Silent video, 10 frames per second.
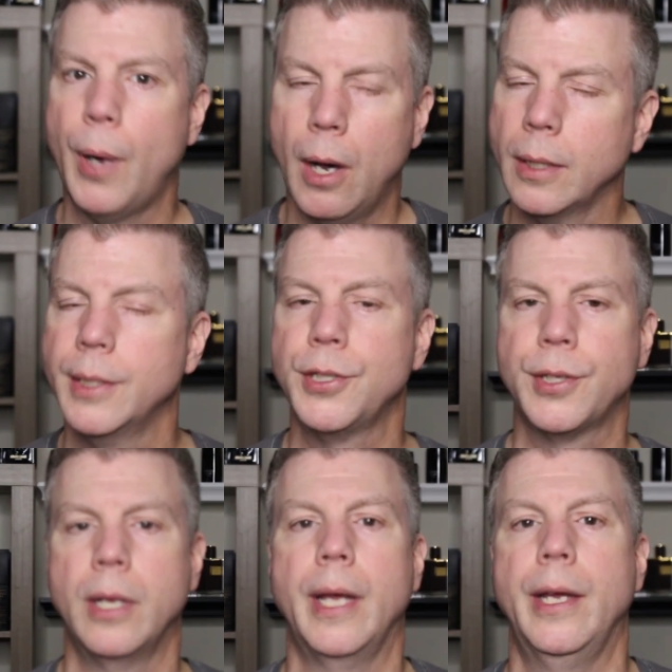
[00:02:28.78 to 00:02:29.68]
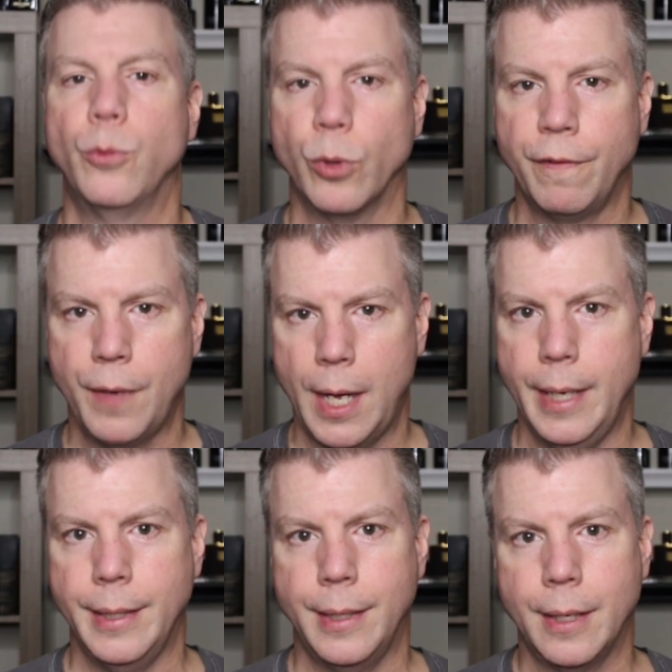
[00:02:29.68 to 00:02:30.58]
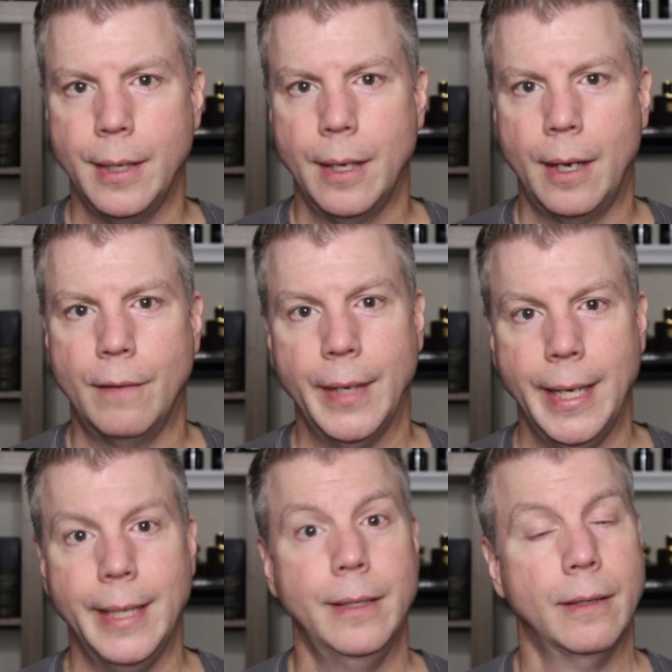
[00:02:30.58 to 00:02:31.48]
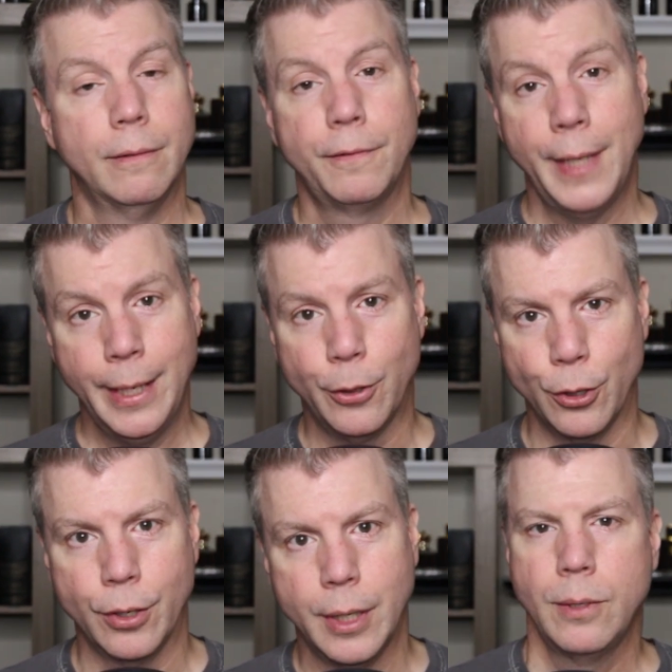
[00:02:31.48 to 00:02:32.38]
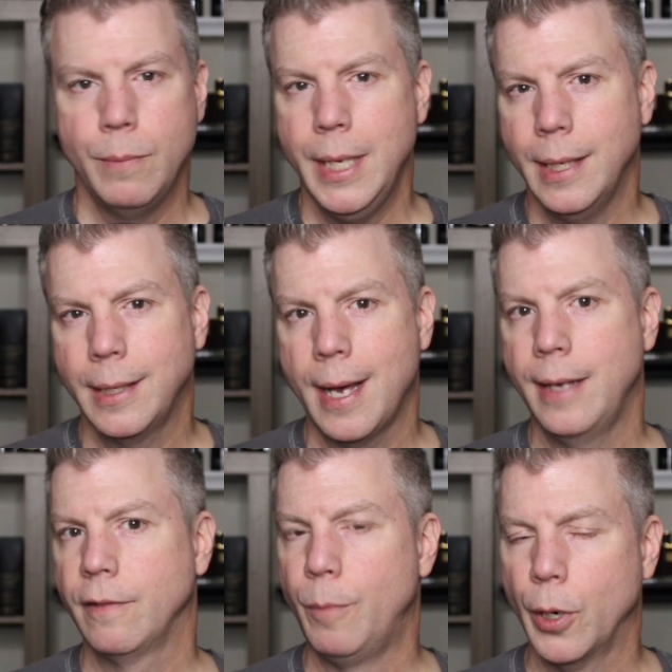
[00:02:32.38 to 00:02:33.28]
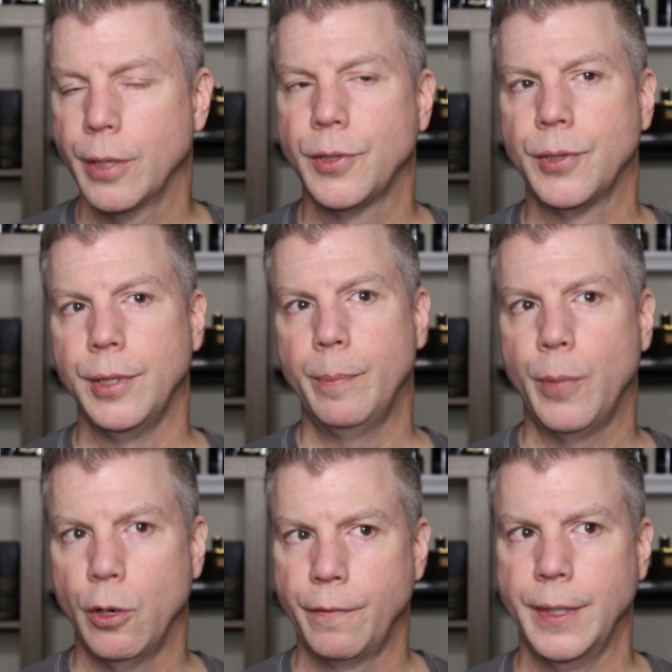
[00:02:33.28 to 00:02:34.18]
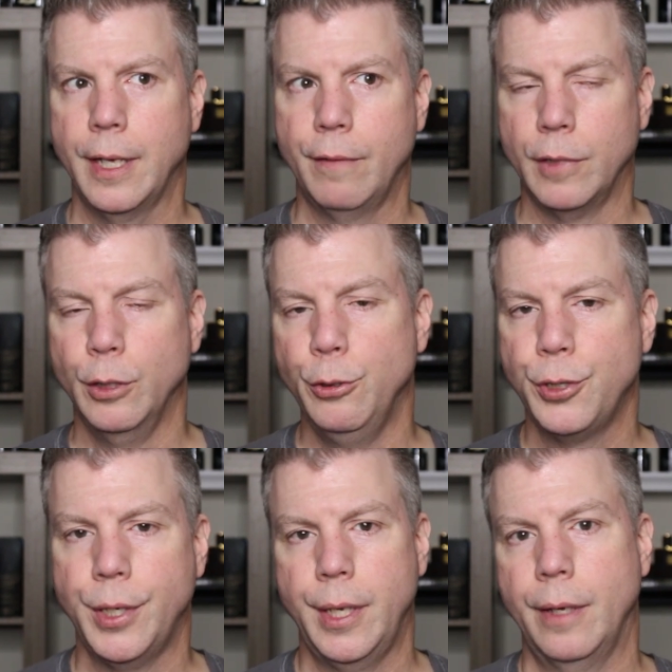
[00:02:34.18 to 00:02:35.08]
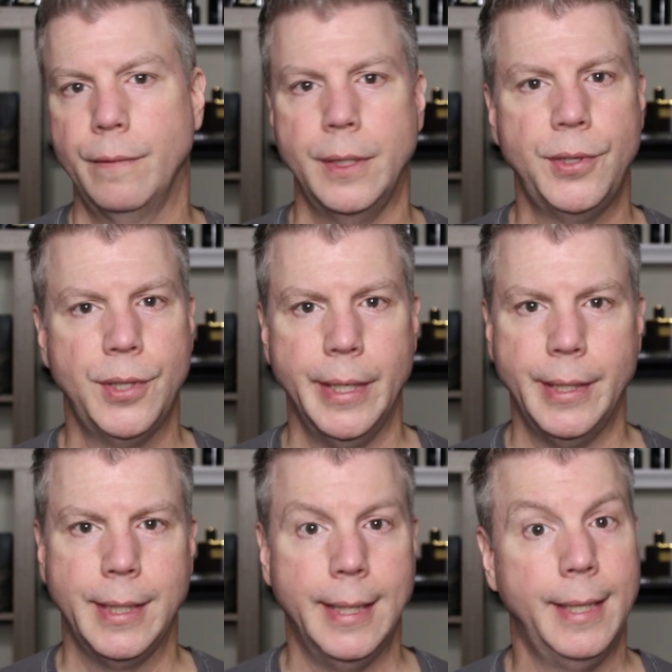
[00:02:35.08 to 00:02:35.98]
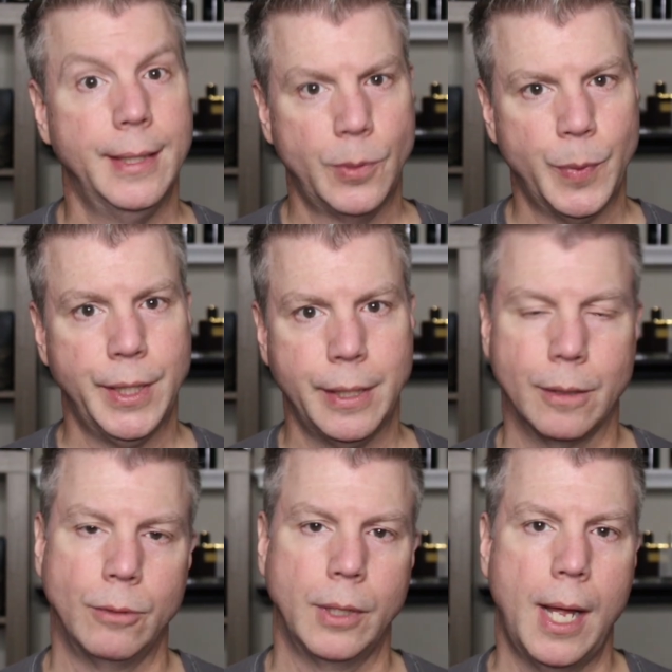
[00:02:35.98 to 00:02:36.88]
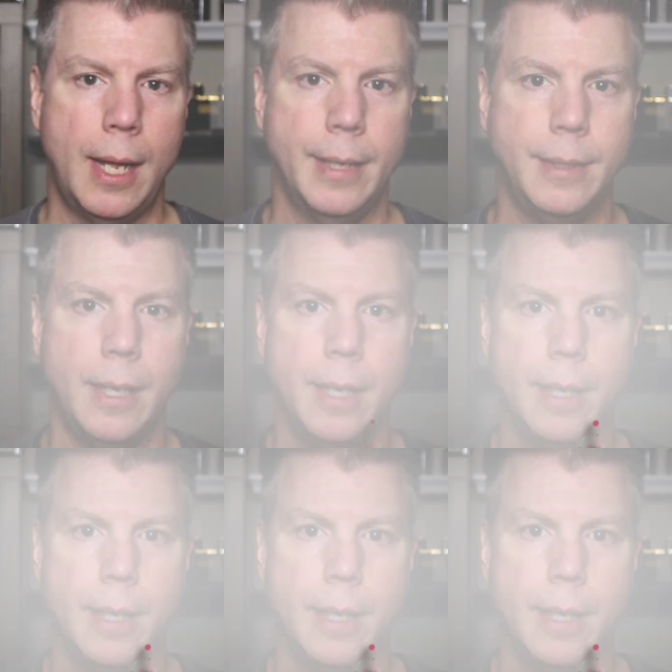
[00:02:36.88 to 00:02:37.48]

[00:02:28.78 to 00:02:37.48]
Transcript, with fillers: polished and refined of a flanker. To me, it kind of marks the perfect evolution of scent in this particular line.